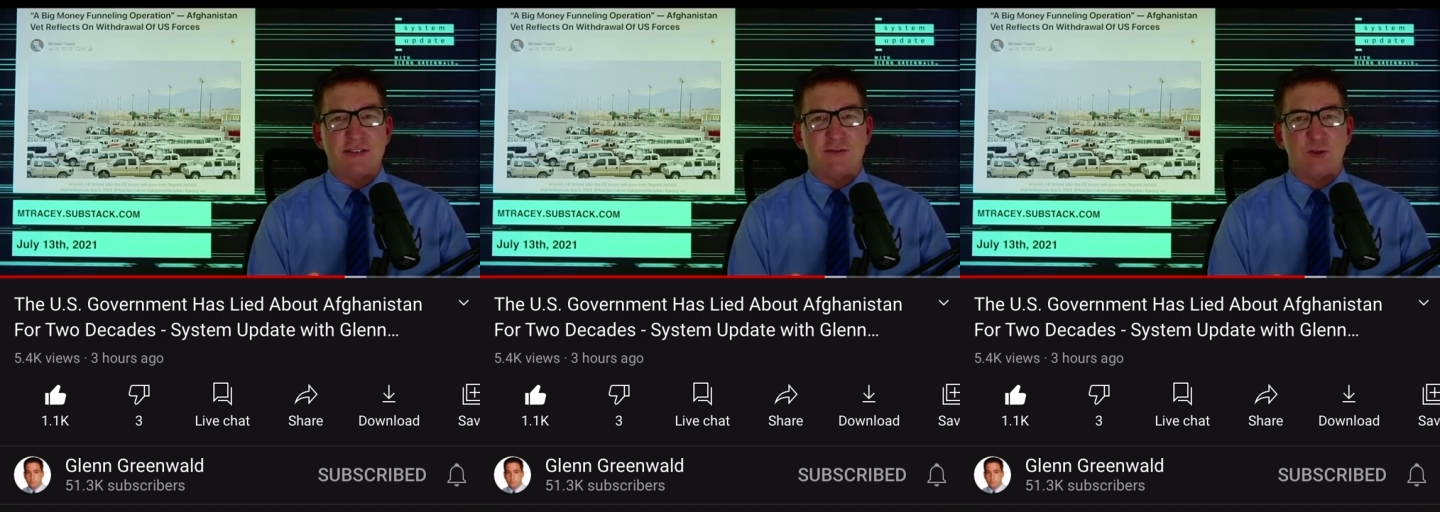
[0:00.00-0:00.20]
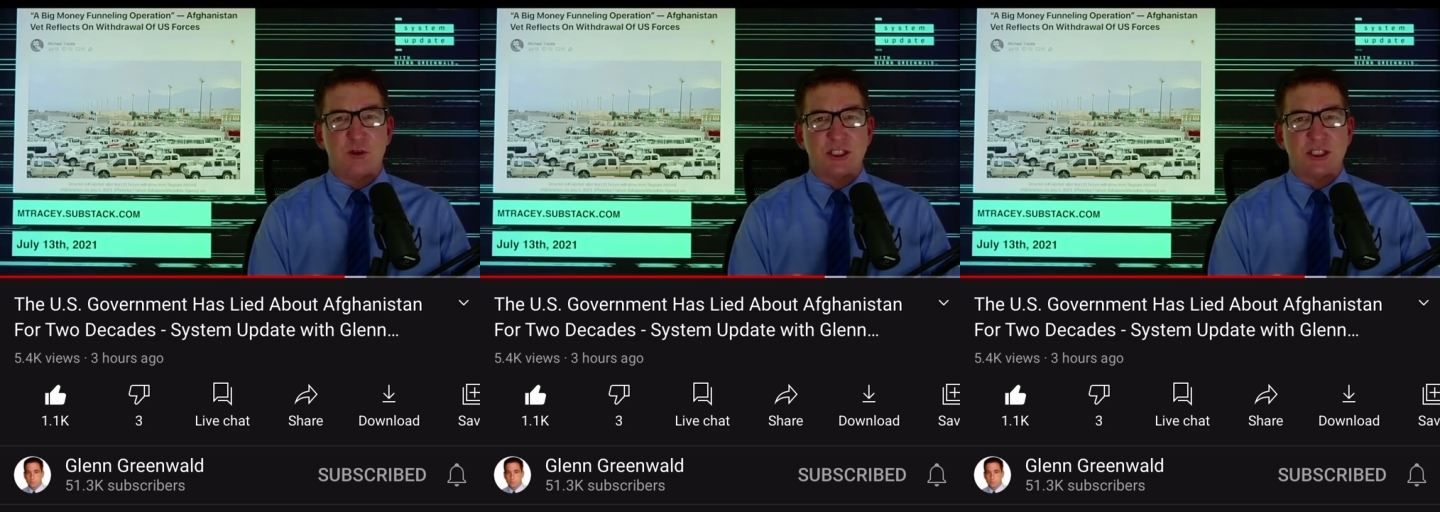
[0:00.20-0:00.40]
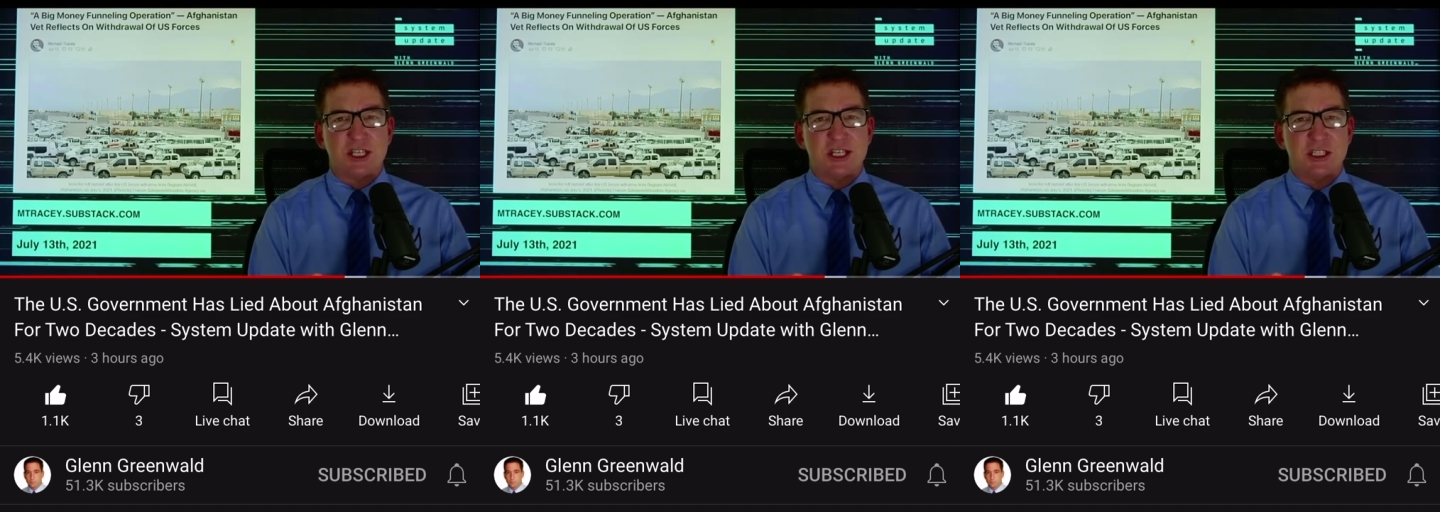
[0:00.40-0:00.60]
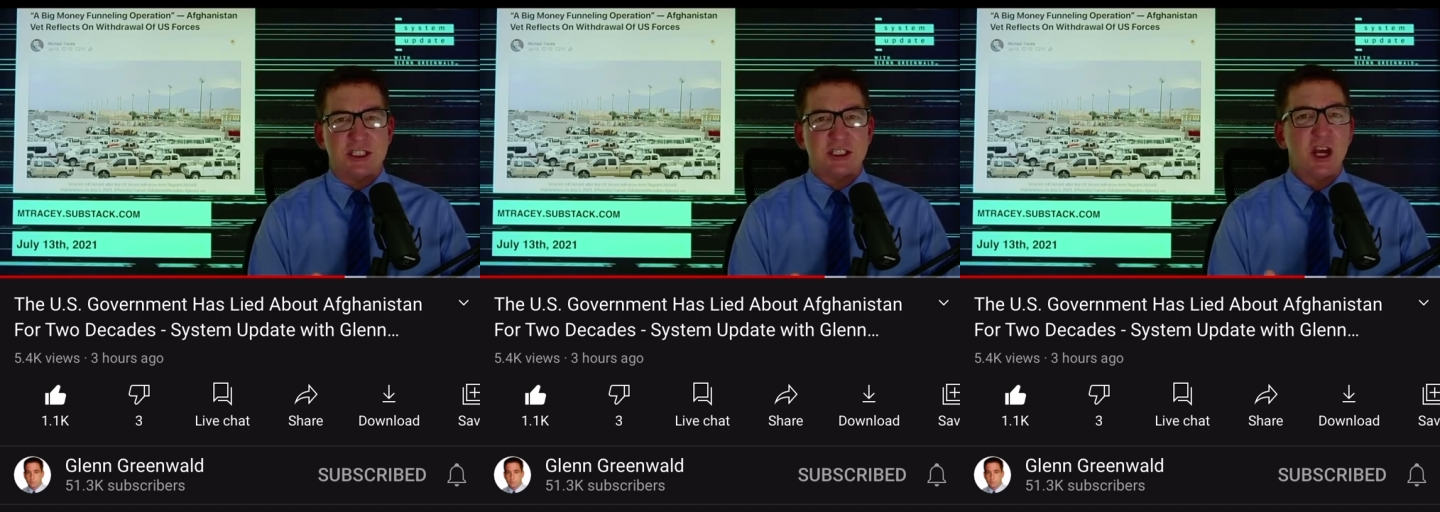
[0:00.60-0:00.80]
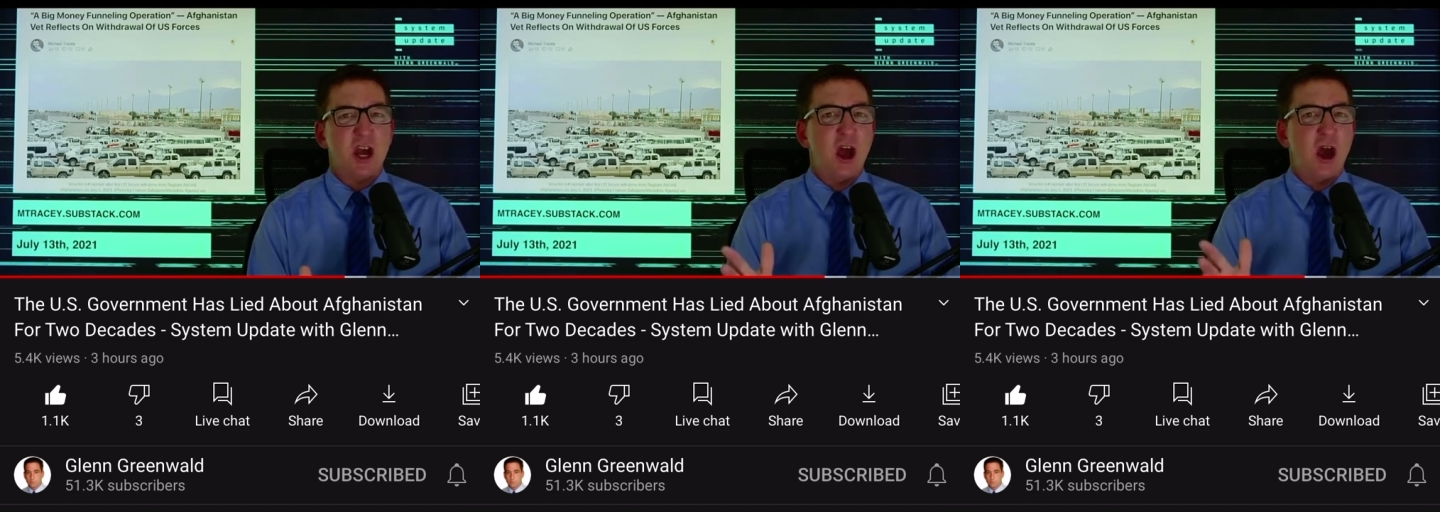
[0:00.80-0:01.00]

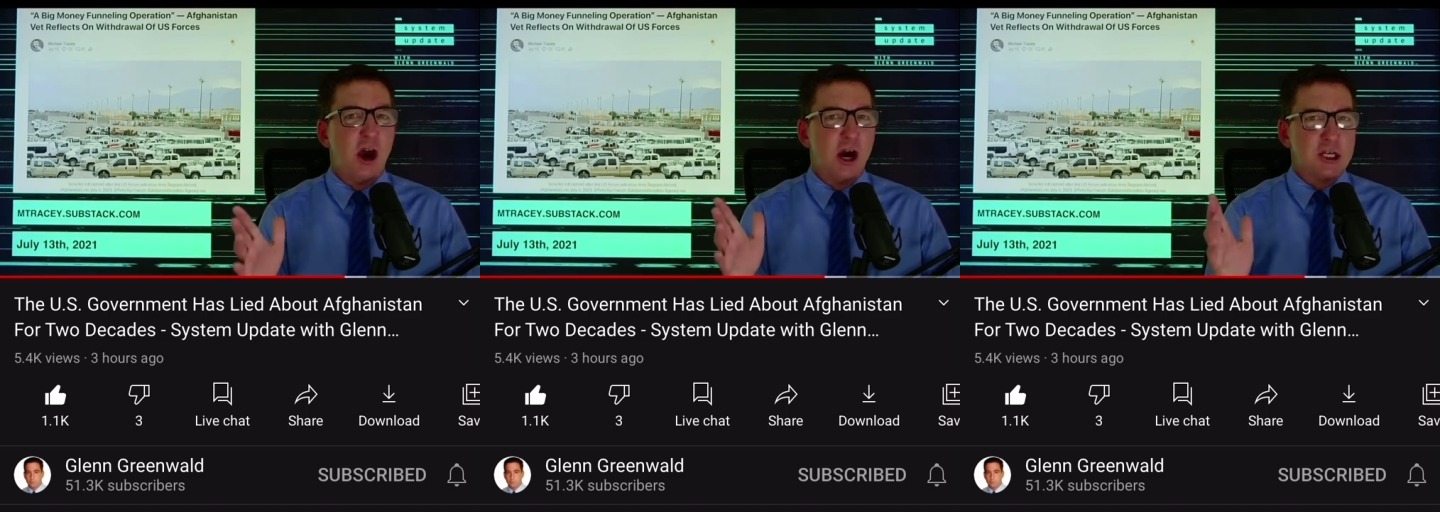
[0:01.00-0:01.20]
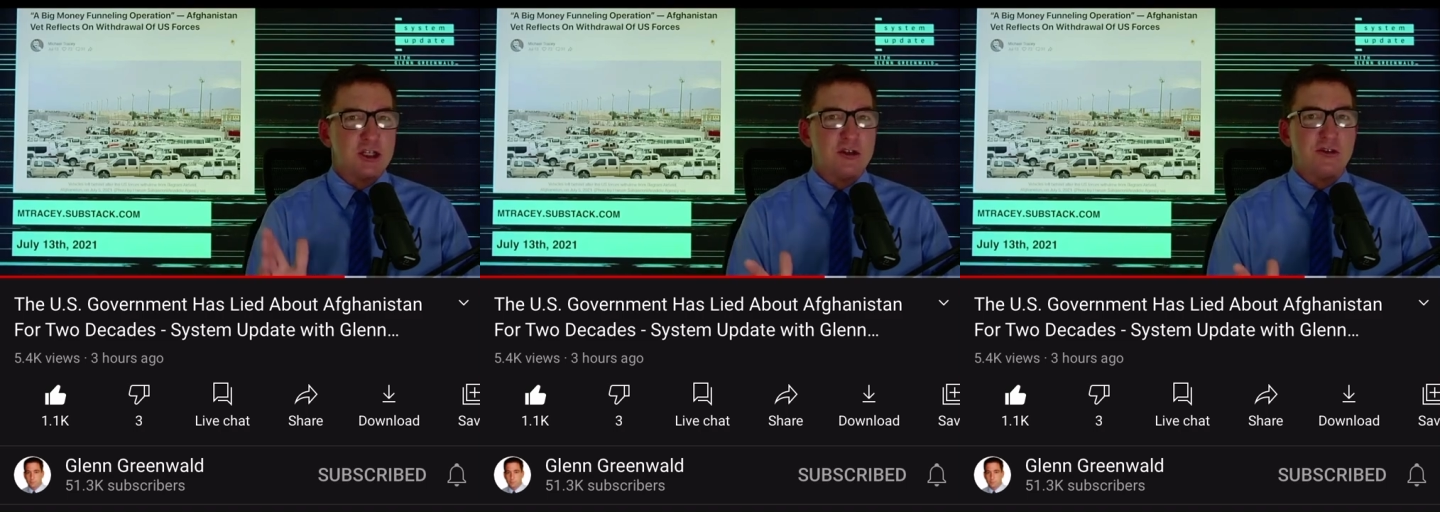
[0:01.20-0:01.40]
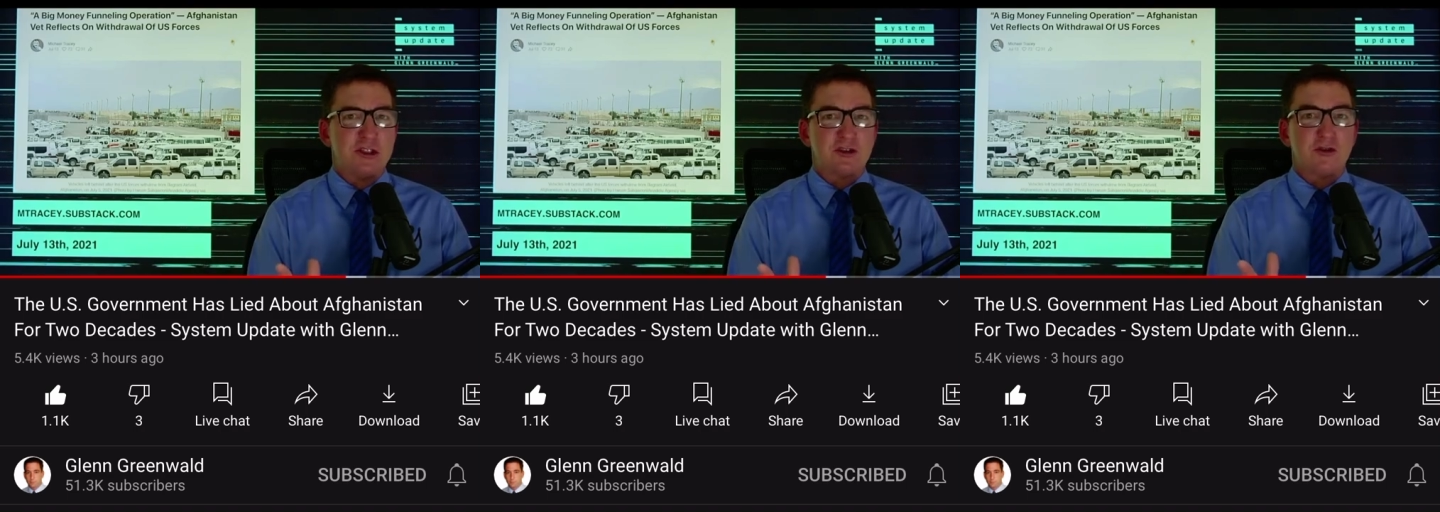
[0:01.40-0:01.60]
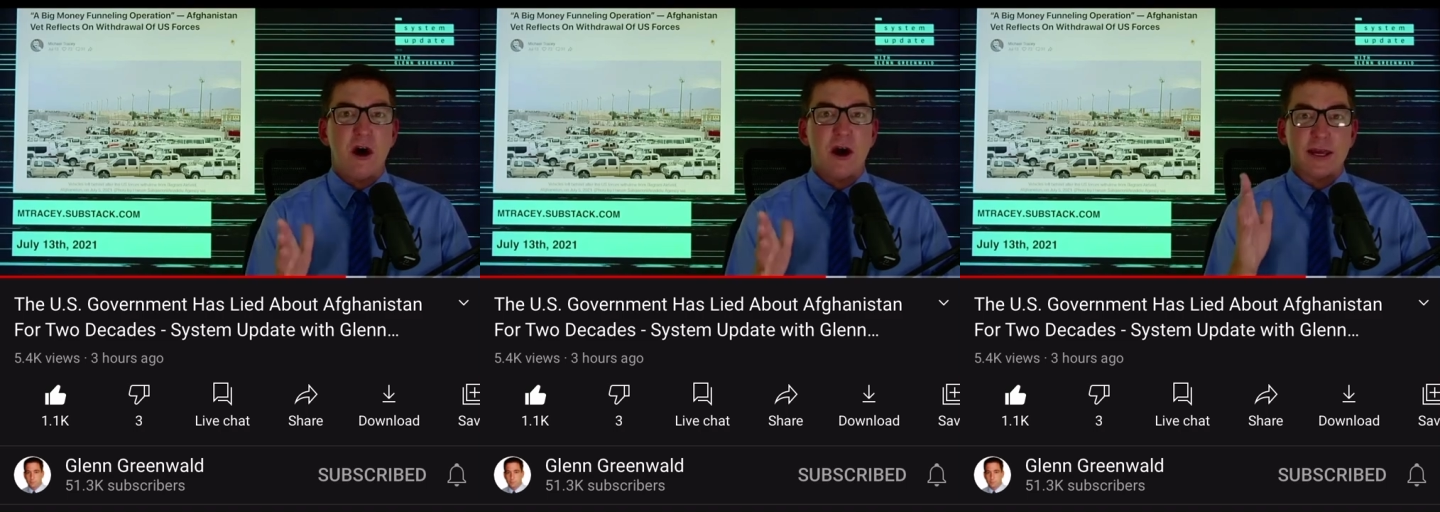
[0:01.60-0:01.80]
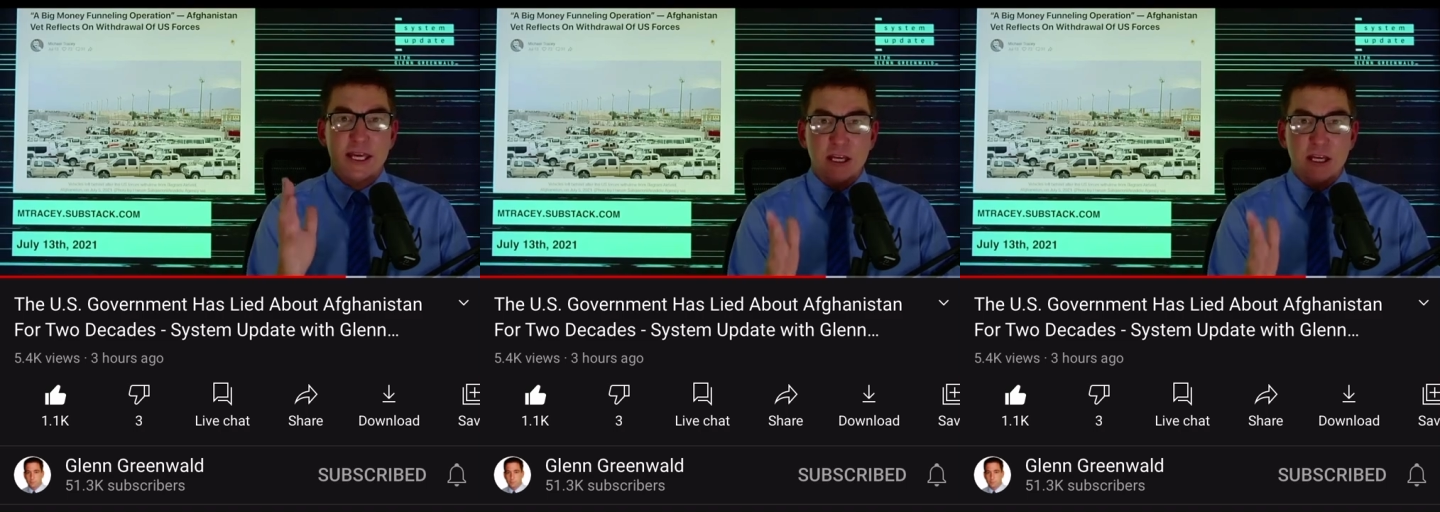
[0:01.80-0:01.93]
Forces are too strong.